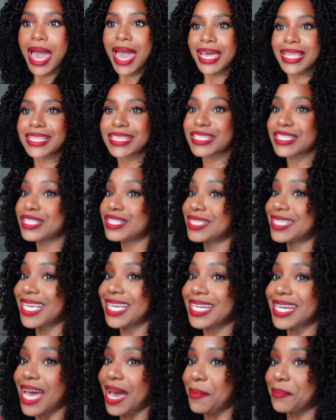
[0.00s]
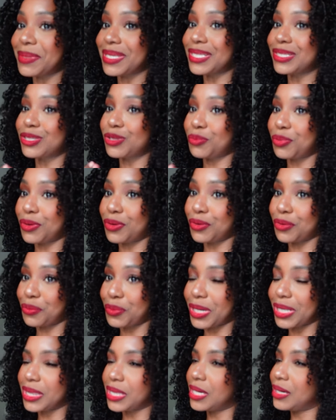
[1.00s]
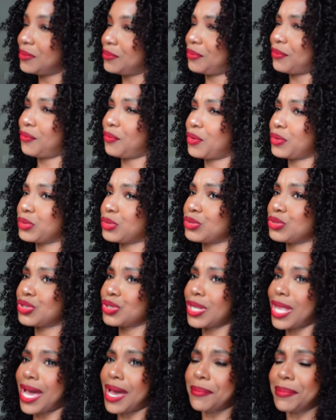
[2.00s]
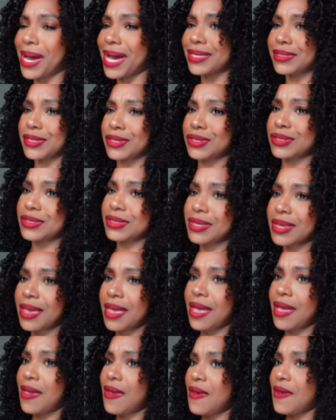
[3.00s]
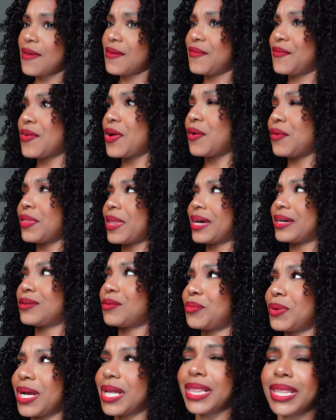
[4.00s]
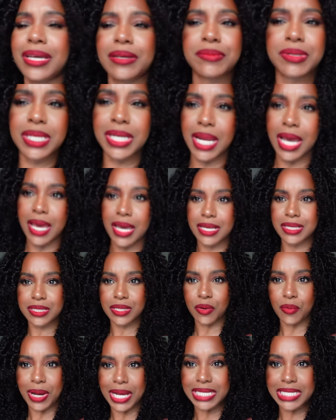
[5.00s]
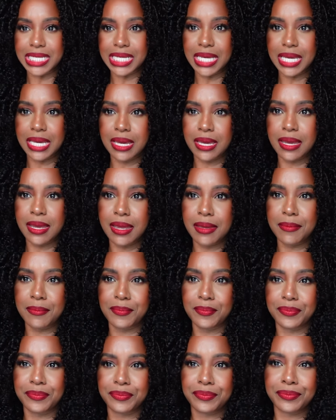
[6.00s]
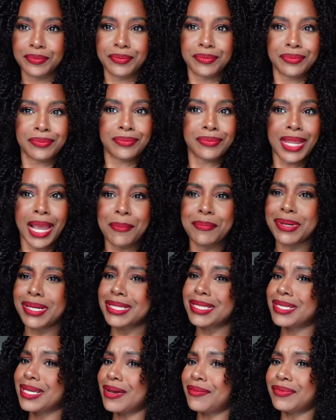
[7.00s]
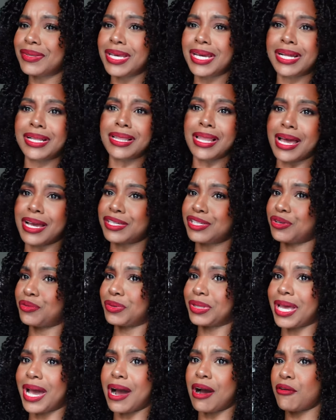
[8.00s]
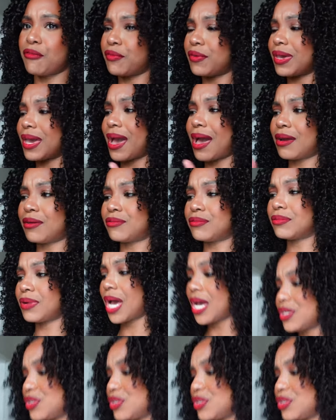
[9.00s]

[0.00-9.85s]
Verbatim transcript: I did not mean to put on a red lip for 4th of July, but I just felt like a red lip today, so I did. But it's definitely clashing with the outfit. I don't, I